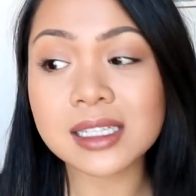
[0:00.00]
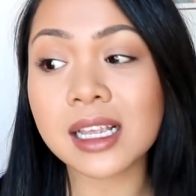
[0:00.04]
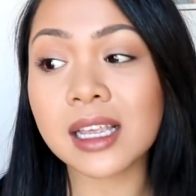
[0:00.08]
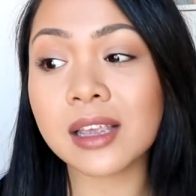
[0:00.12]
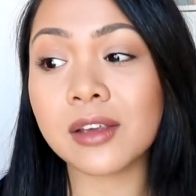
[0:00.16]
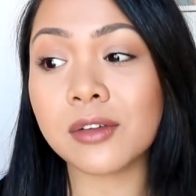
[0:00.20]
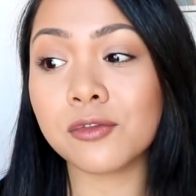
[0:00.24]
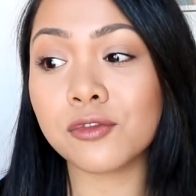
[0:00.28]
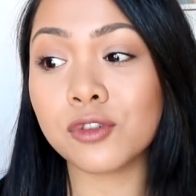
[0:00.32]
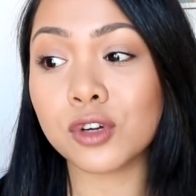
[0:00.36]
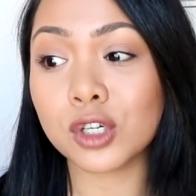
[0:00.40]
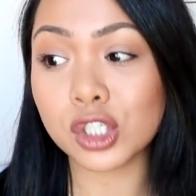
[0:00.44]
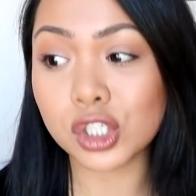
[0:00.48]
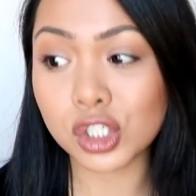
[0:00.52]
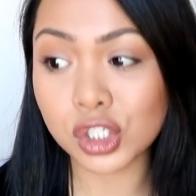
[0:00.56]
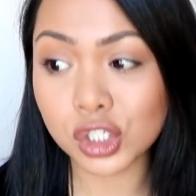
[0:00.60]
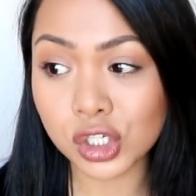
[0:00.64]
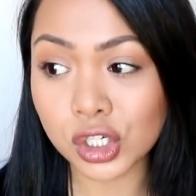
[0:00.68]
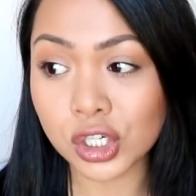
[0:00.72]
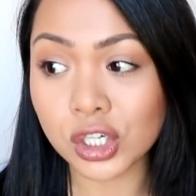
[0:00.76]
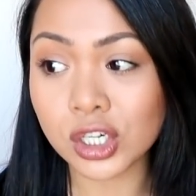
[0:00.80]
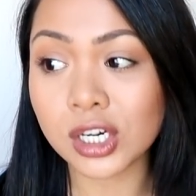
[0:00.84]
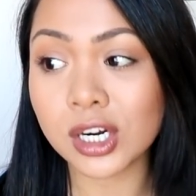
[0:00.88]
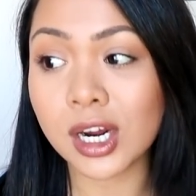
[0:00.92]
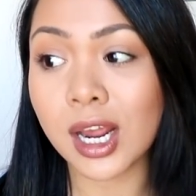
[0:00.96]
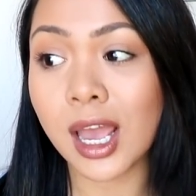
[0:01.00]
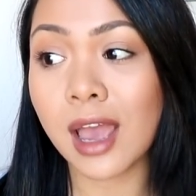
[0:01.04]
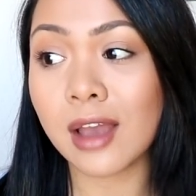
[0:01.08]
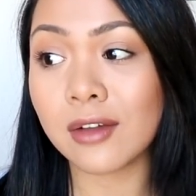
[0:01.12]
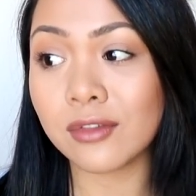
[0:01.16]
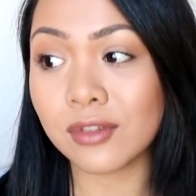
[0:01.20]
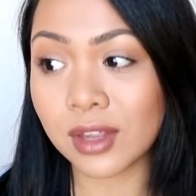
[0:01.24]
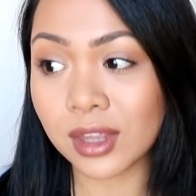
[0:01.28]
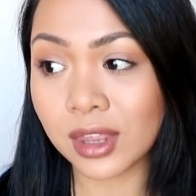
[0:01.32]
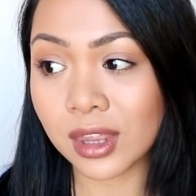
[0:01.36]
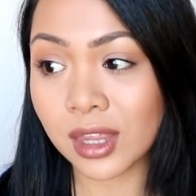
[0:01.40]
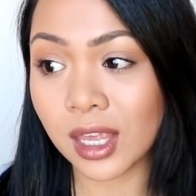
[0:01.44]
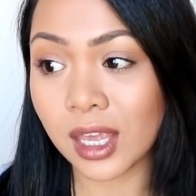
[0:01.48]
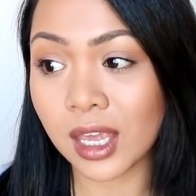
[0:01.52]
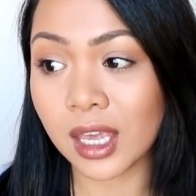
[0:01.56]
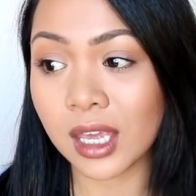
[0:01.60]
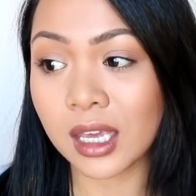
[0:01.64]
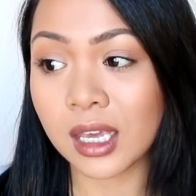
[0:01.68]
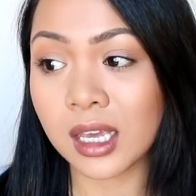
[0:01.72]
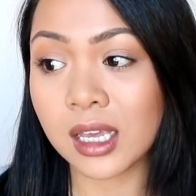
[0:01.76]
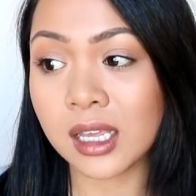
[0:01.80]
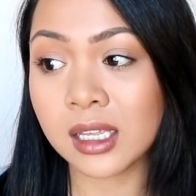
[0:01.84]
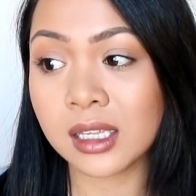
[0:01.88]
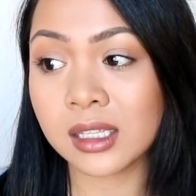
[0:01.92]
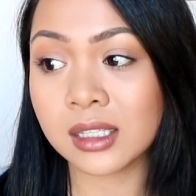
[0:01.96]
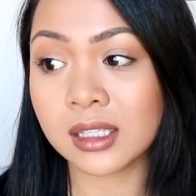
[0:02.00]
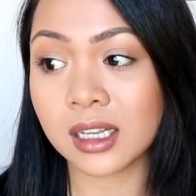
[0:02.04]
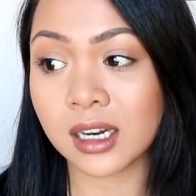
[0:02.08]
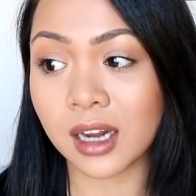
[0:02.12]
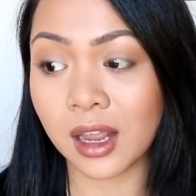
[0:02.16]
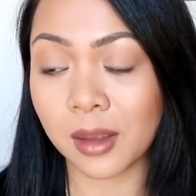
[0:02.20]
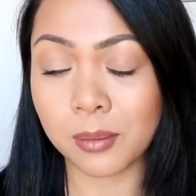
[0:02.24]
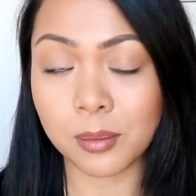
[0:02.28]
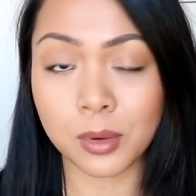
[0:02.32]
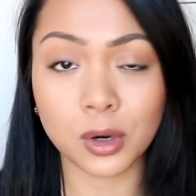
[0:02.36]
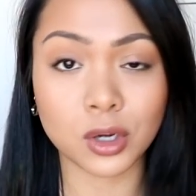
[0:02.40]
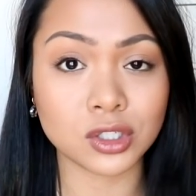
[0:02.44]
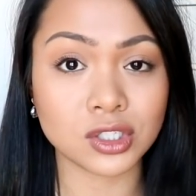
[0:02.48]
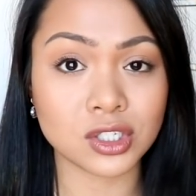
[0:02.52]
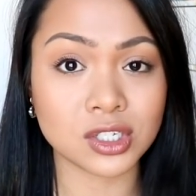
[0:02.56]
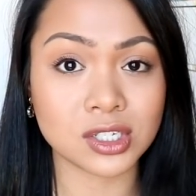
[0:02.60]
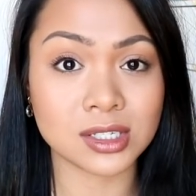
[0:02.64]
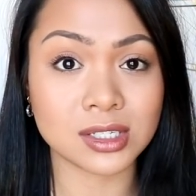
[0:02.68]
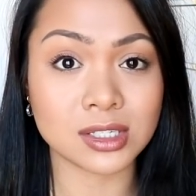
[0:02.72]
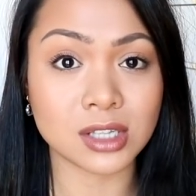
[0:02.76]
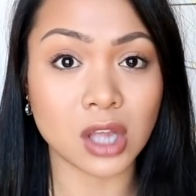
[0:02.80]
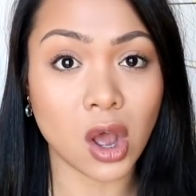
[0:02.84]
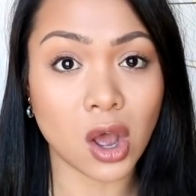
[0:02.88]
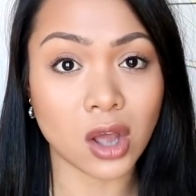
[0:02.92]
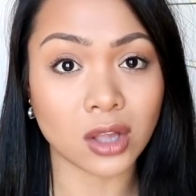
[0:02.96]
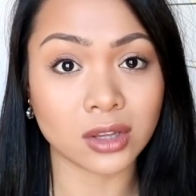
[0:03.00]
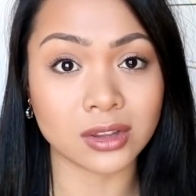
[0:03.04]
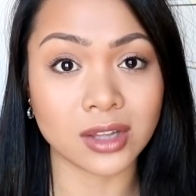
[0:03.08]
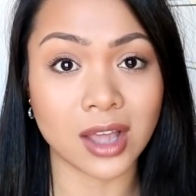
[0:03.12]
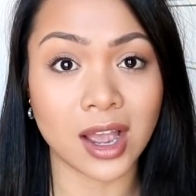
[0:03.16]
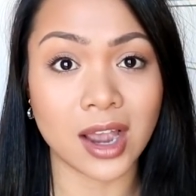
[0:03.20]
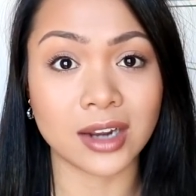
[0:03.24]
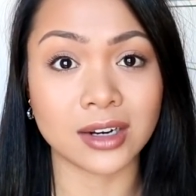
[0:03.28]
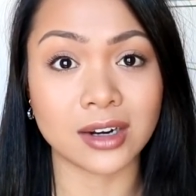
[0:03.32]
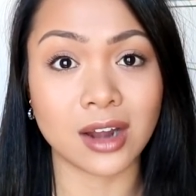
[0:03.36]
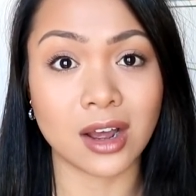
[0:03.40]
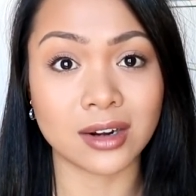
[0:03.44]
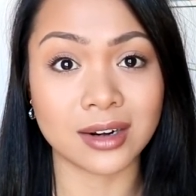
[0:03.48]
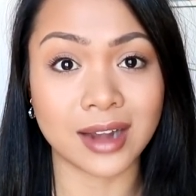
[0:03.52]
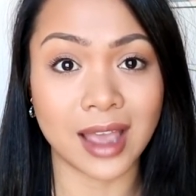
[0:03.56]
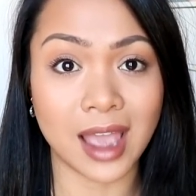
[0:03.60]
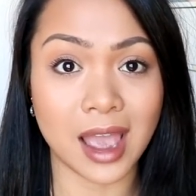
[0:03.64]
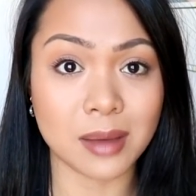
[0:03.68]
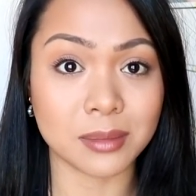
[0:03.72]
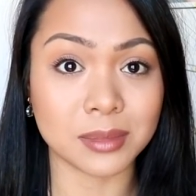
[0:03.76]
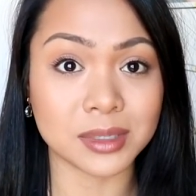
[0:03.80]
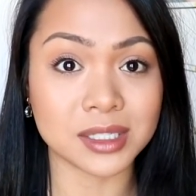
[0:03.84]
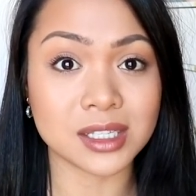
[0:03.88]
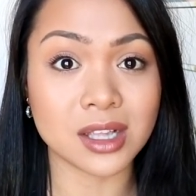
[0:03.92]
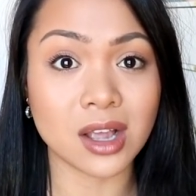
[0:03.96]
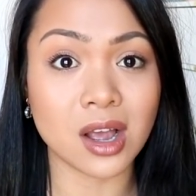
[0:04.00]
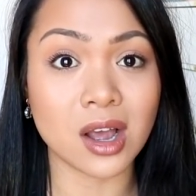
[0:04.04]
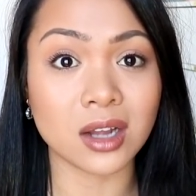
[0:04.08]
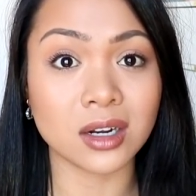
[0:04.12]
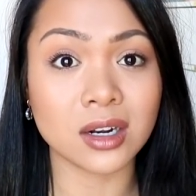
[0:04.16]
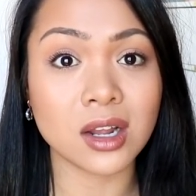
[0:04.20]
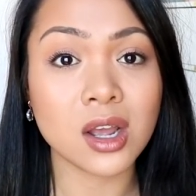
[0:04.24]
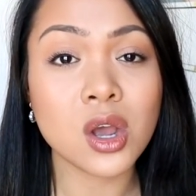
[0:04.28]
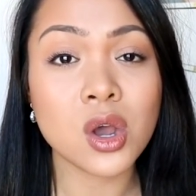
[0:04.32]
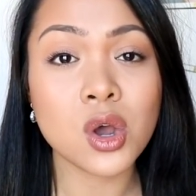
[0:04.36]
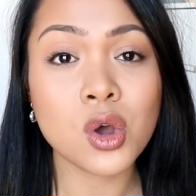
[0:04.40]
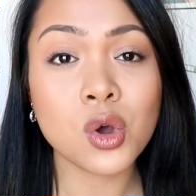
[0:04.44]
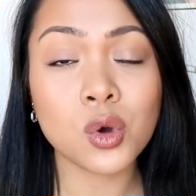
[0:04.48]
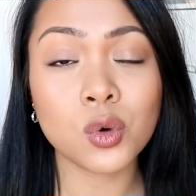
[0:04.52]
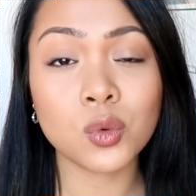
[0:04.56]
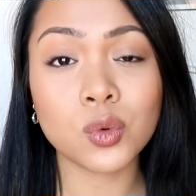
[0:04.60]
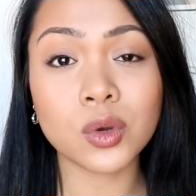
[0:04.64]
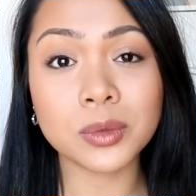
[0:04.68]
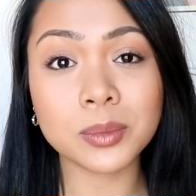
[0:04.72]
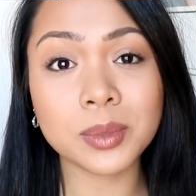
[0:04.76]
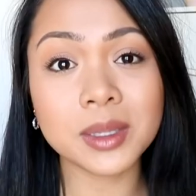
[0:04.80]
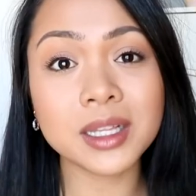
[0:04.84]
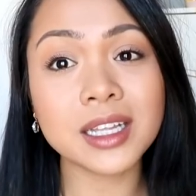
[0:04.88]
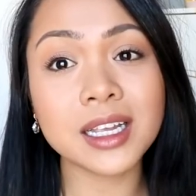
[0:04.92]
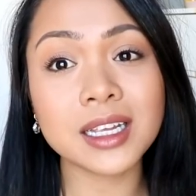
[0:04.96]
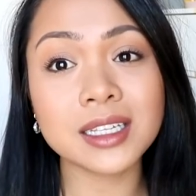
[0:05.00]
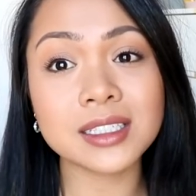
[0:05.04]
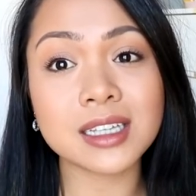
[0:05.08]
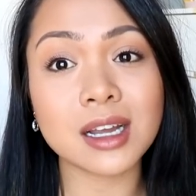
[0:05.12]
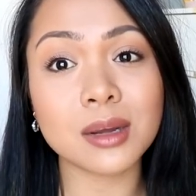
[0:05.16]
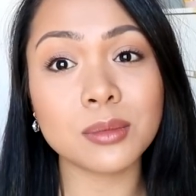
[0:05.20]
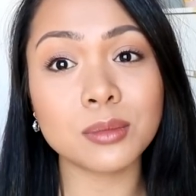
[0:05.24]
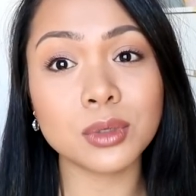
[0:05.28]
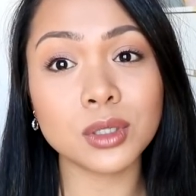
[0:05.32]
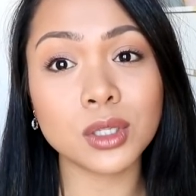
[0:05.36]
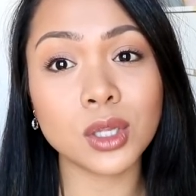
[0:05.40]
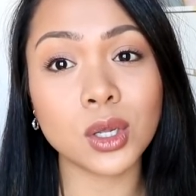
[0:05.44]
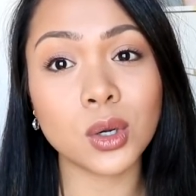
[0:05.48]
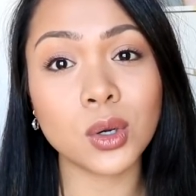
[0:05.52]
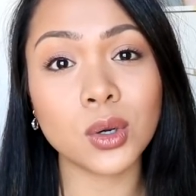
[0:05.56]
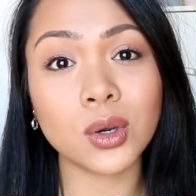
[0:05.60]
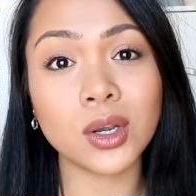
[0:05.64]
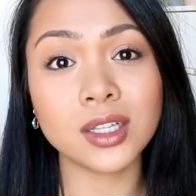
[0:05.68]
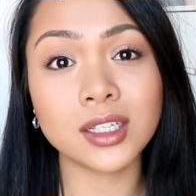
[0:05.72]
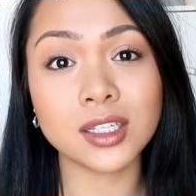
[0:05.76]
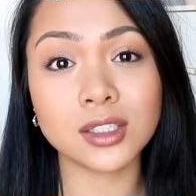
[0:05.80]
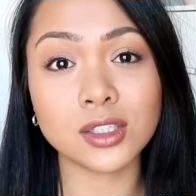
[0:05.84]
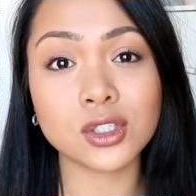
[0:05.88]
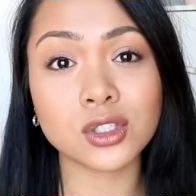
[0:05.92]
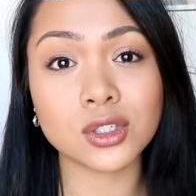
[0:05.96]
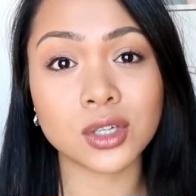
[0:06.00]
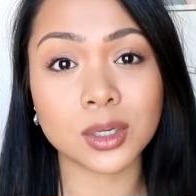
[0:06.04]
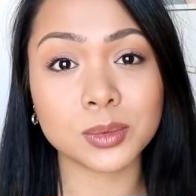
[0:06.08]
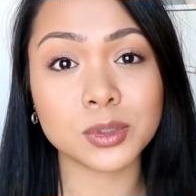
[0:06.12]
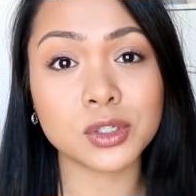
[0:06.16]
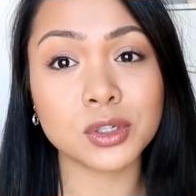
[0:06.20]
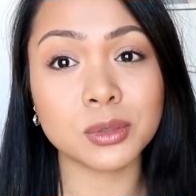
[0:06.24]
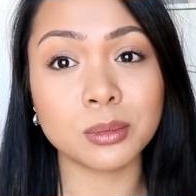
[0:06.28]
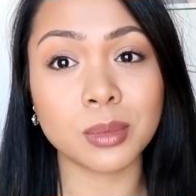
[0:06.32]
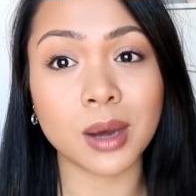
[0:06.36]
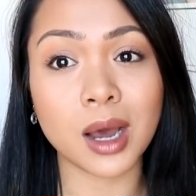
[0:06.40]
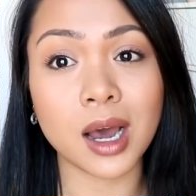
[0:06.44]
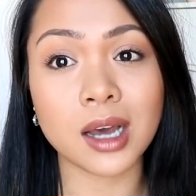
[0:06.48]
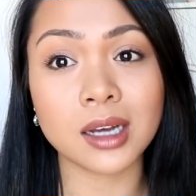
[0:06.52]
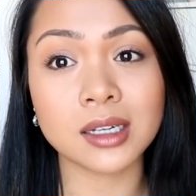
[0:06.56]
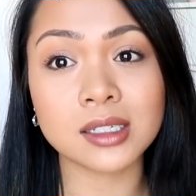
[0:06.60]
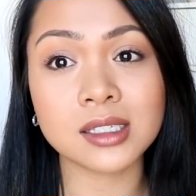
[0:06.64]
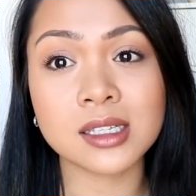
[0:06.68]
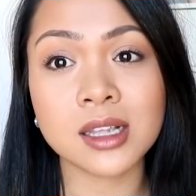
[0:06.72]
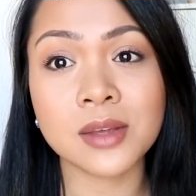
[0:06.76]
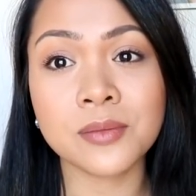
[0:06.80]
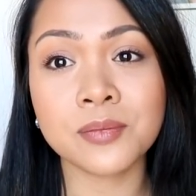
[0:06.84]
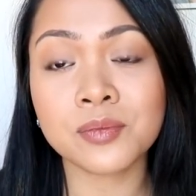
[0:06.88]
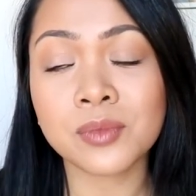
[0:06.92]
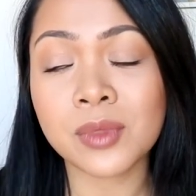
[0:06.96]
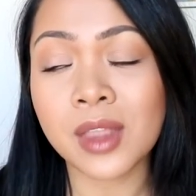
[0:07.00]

Like for sure, everything that I purchased online on Amazon will be linked down below in the description box.